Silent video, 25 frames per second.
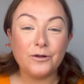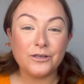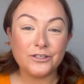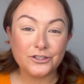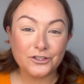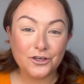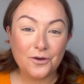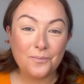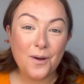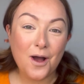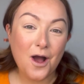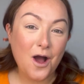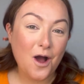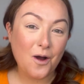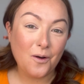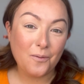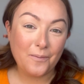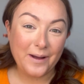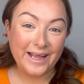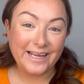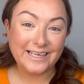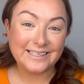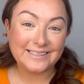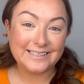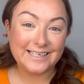Summer
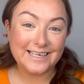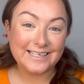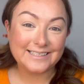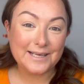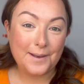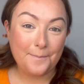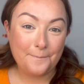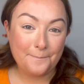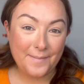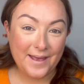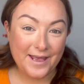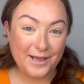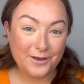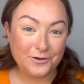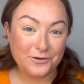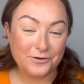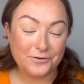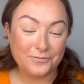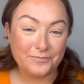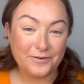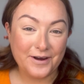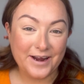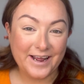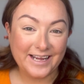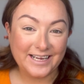Oasis
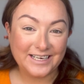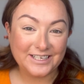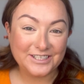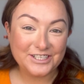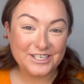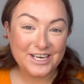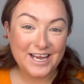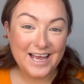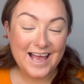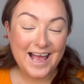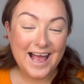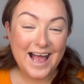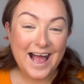makeup range.